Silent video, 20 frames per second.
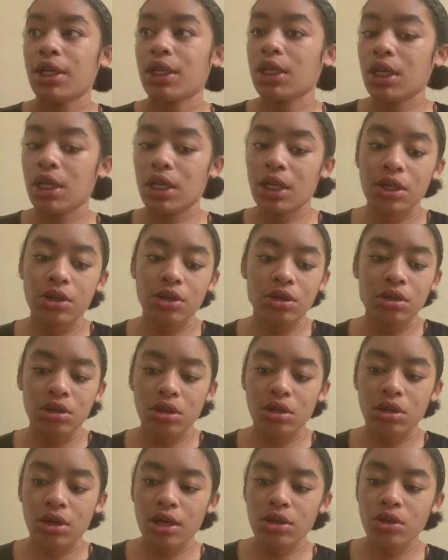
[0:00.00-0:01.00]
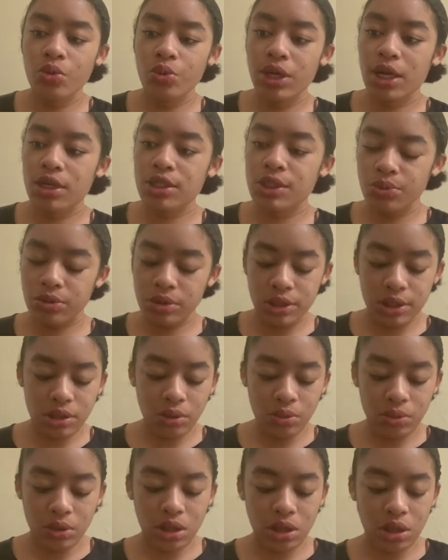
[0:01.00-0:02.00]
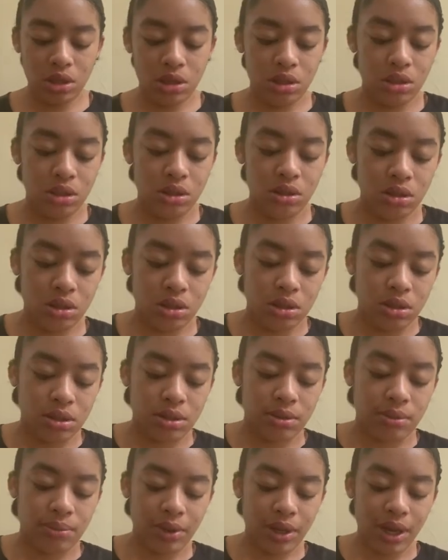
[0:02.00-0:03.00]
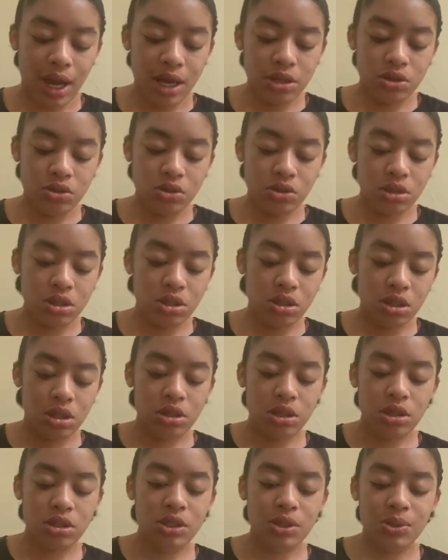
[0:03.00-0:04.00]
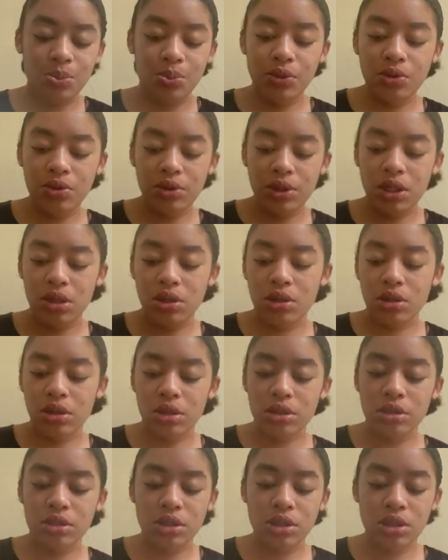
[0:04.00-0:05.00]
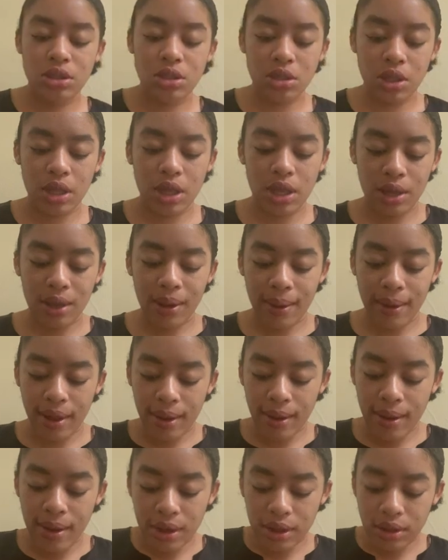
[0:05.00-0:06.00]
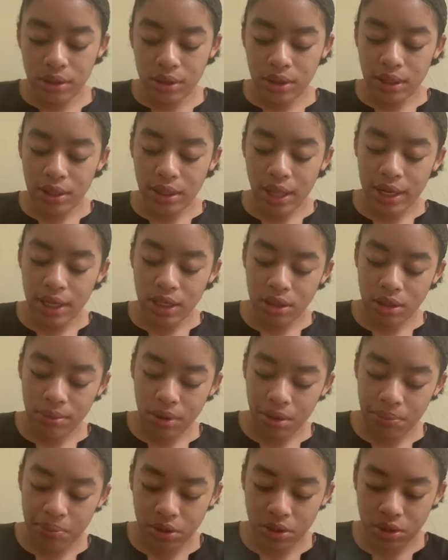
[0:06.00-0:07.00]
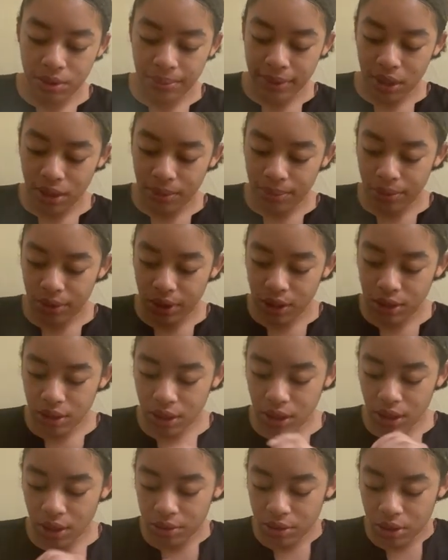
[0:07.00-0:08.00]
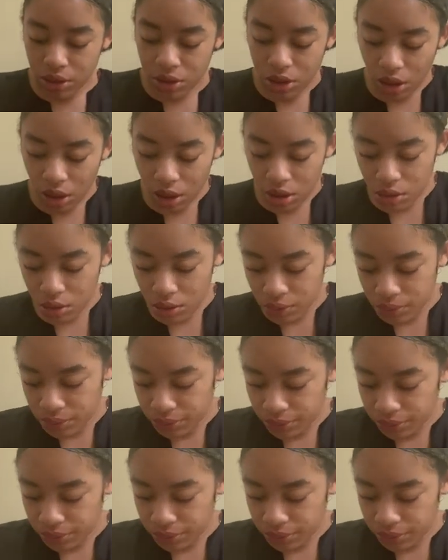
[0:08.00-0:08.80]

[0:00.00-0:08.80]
in here. I know we got a spoolie somewhere. But I use the, the spoolie, y'all, just to, like, lighten them up a little bit and blend down the shadow